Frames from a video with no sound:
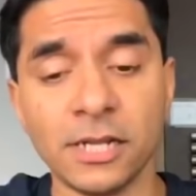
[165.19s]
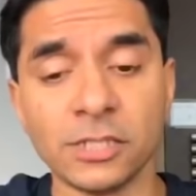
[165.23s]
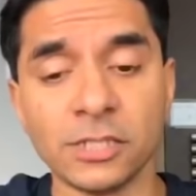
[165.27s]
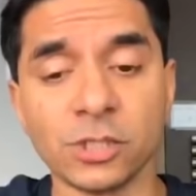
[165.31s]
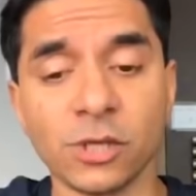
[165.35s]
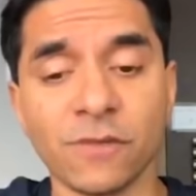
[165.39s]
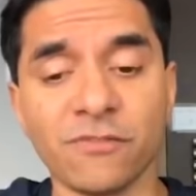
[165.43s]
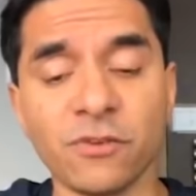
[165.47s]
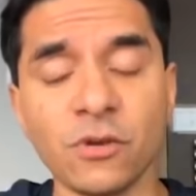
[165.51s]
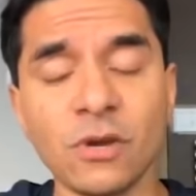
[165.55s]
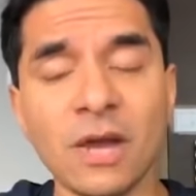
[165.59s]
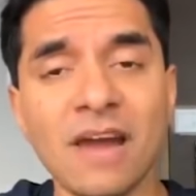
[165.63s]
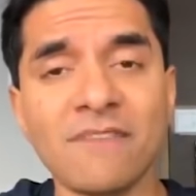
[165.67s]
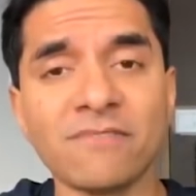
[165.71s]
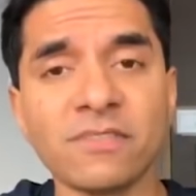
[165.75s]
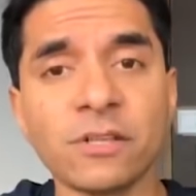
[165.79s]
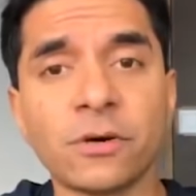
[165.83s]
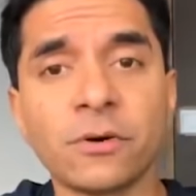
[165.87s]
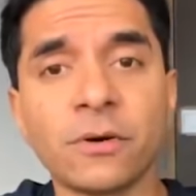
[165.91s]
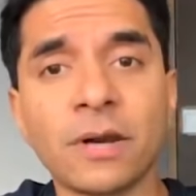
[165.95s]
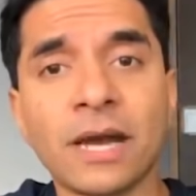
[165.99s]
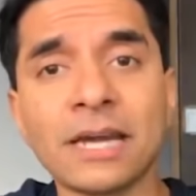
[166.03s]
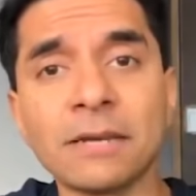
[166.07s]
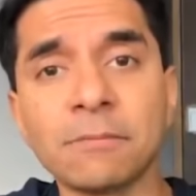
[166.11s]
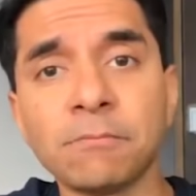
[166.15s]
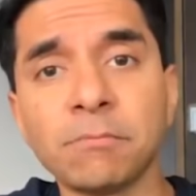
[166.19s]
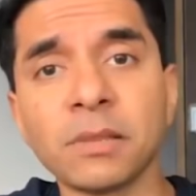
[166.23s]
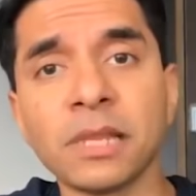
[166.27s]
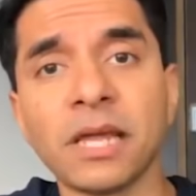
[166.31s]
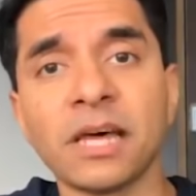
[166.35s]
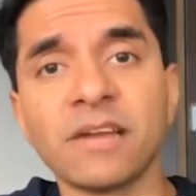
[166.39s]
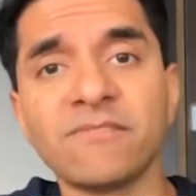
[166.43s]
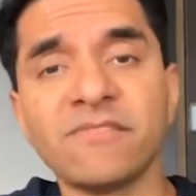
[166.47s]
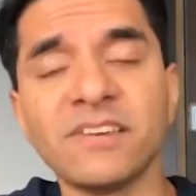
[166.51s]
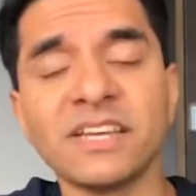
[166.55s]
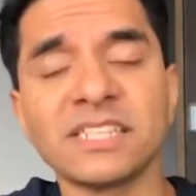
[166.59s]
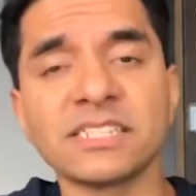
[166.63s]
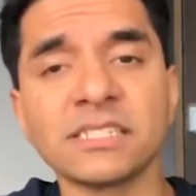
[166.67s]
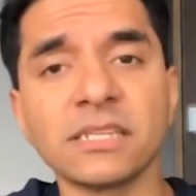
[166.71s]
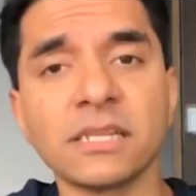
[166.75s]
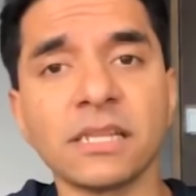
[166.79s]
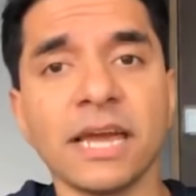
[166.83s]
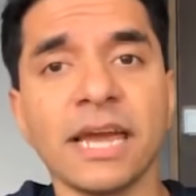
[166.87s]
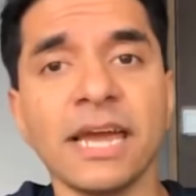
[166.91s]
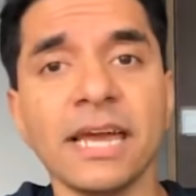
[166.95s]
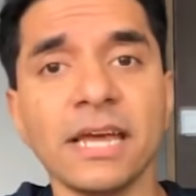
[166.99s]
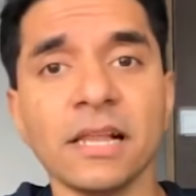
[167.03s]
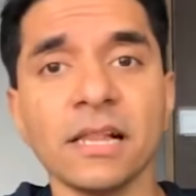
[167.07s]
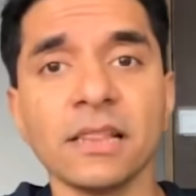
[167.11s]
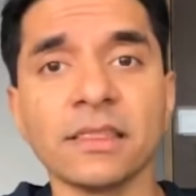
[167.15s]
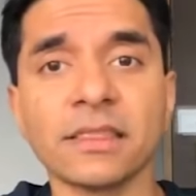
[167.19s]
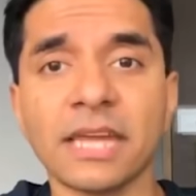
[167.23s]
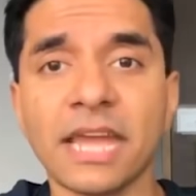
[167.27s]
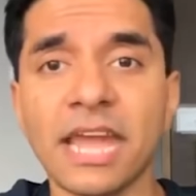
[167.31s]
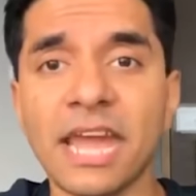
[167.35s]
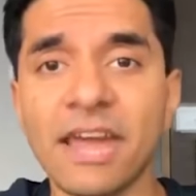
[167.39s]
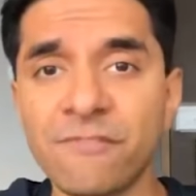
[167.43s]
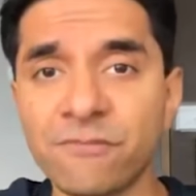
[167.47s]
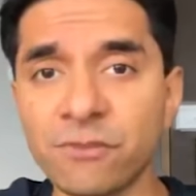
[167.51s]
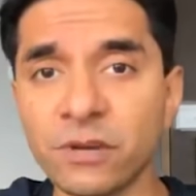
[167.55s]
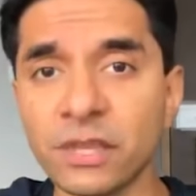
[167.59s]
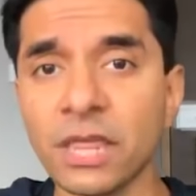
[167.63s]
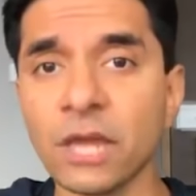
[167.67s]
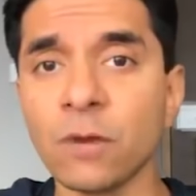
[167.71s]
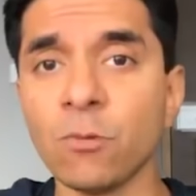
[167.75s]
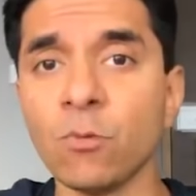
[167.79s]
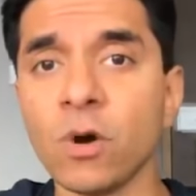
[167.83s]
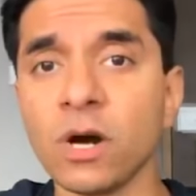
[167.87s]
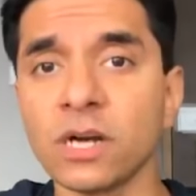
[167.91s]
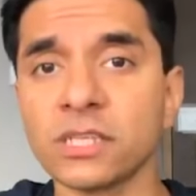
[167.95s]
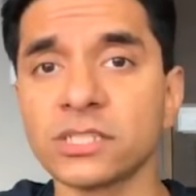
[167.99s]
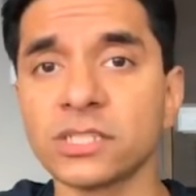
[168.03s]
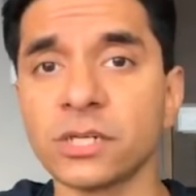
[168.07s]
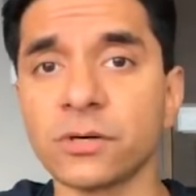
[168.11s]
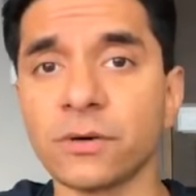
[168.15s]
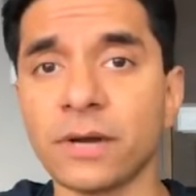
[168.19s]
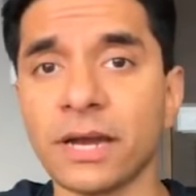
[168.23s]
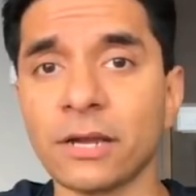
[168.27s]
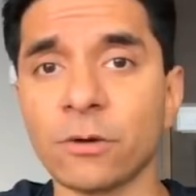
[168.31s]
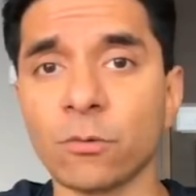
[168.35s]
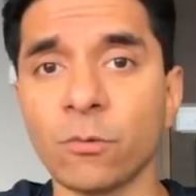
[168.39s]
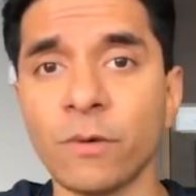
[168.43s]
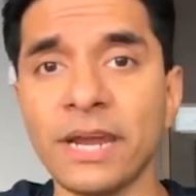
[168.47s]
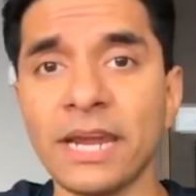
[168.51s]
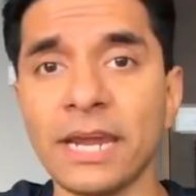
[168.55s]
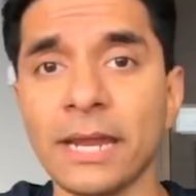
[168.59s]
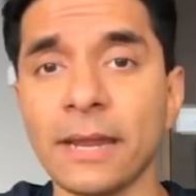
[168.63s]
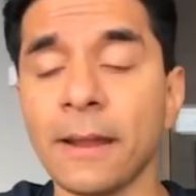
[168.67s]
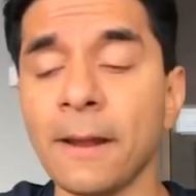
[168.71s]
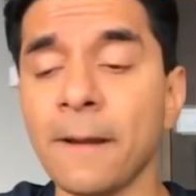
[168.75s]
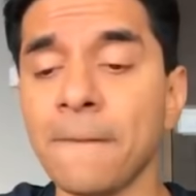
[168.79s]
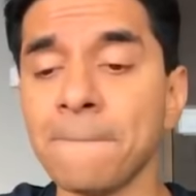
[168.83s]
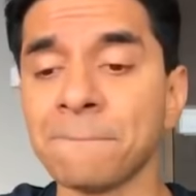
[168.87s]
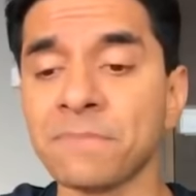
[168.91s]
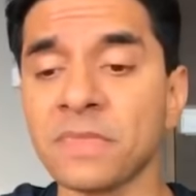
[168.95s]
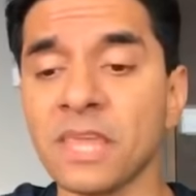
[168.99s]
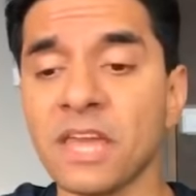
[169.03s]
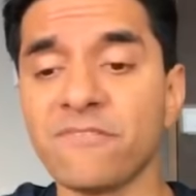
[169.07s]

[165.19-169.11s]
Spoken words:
So if you have the right blood vessel health, everything works the right way.